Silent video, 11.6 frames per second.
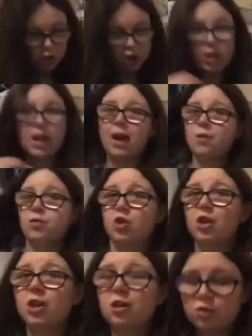she
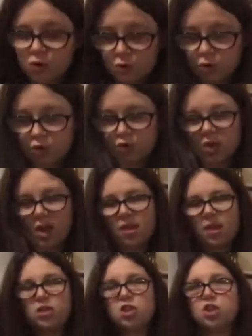absolutely adores and
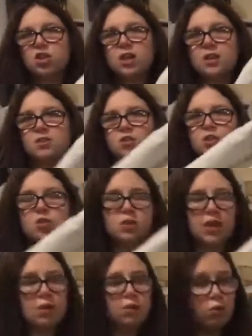then she just has two
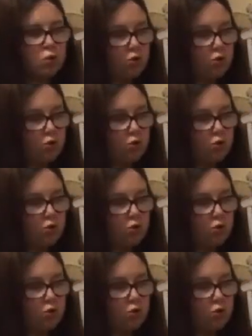towels